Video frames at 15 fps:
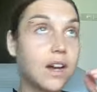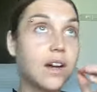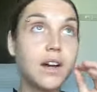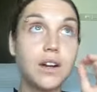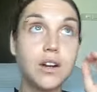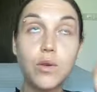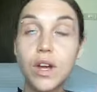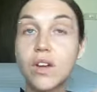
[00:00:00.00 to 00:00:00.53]

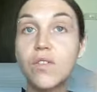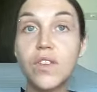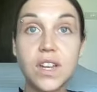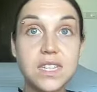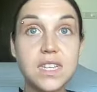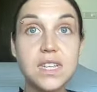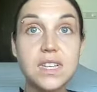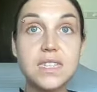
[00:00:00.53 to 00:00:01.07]
uh, quick
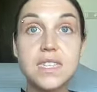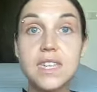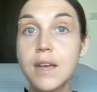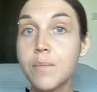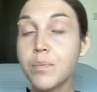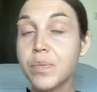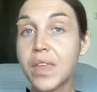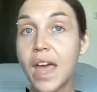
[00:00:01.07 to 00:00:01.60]
fixes,
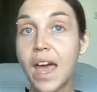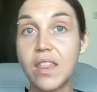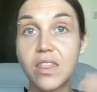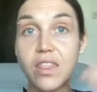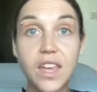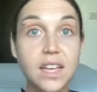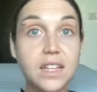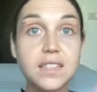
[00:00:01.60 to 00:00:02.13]
and
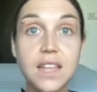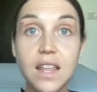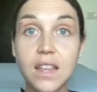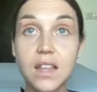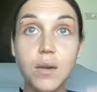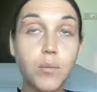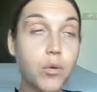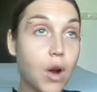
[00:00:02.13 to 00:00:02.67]
things
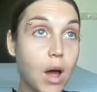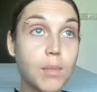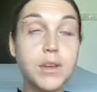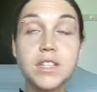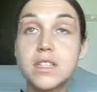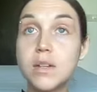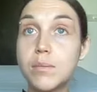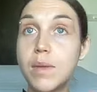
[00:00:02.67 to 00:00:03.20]
that
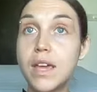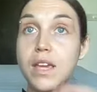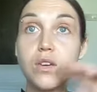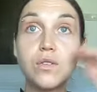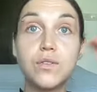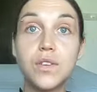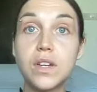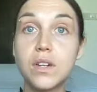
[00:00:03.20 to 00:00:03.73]
promise to make
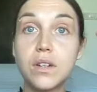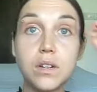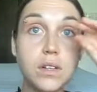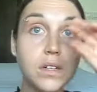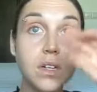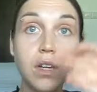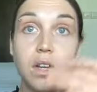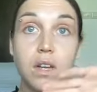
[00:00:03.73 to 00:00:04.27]
you
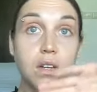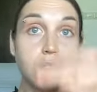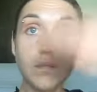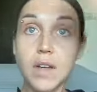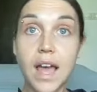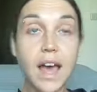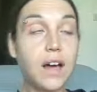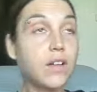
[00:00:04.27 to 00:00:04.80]
feel
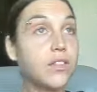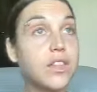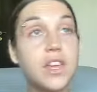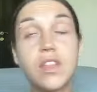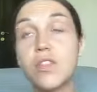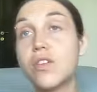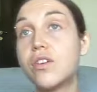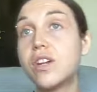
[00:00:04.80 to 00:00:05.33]
healthy
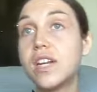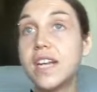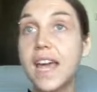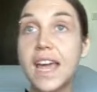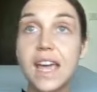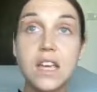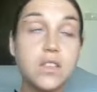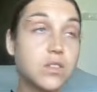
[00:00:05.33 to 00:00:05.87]
in 30
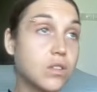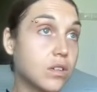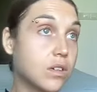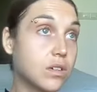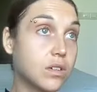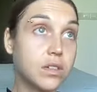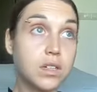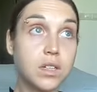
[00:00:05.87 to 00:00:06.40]
days
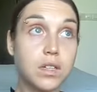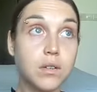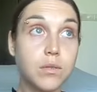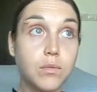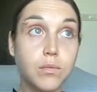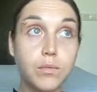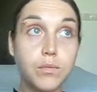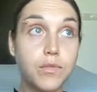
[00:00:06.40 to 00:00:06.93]
or
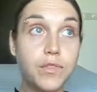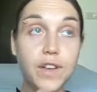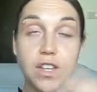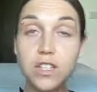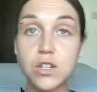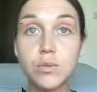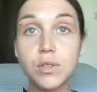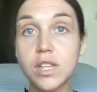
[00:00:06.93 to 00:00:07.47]

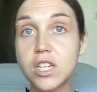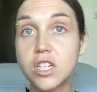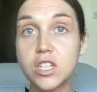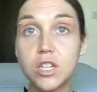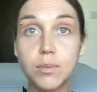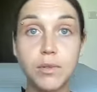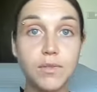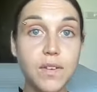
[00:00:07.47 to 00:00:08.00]
fix your
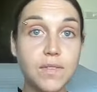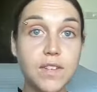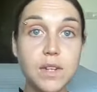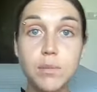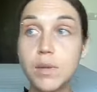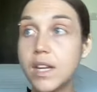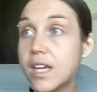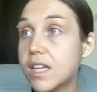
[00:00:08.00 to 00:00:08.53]
relationship in
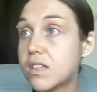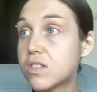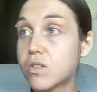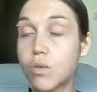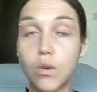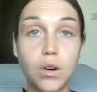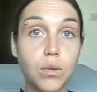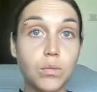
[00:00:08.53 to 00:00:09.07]
15 minutes
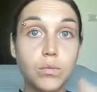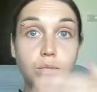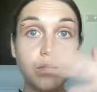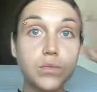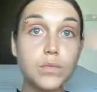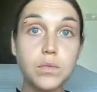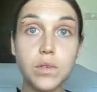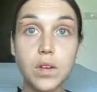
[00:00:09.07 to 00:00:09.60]
or
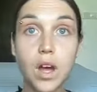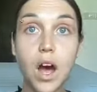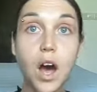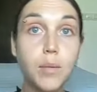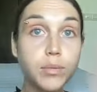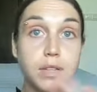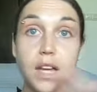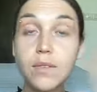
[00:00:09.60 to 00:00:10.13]

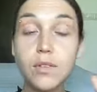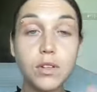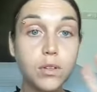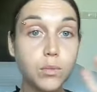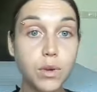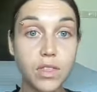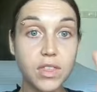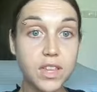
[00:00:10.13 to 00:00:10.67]
up level
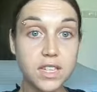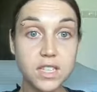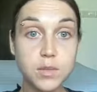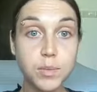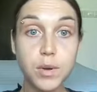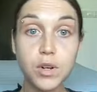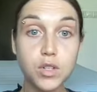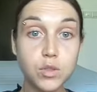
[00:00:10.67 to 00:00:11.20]
with this
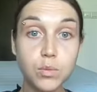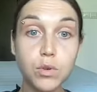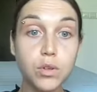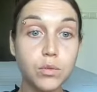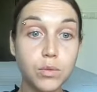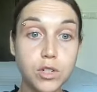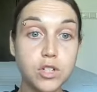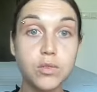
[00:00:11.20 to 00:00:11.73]

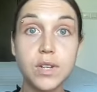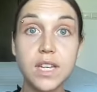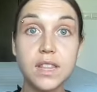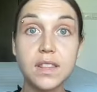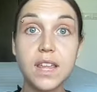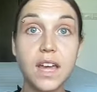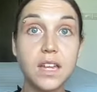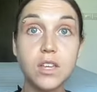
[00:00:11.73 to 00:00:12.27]
spiritual
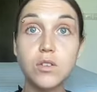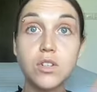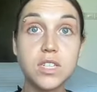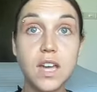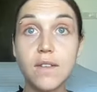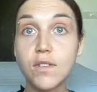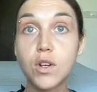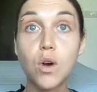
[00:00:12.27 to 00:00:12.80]
retreat that you just
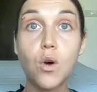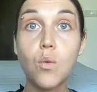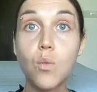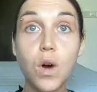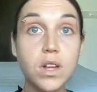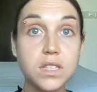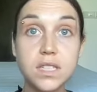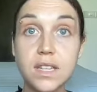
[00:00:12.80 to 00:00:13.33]
have to go
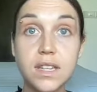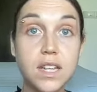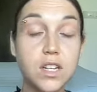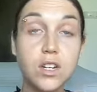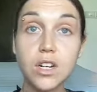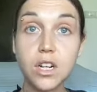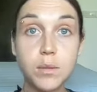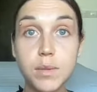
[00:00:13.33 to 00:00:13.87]
once and then
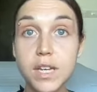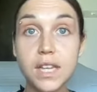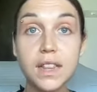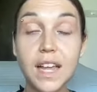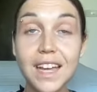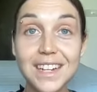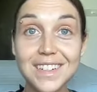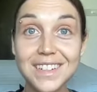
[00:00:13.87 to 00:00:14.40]
you're going to be
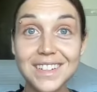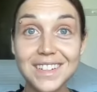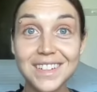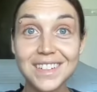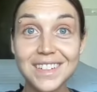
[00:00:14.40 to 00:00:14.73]
enlightened.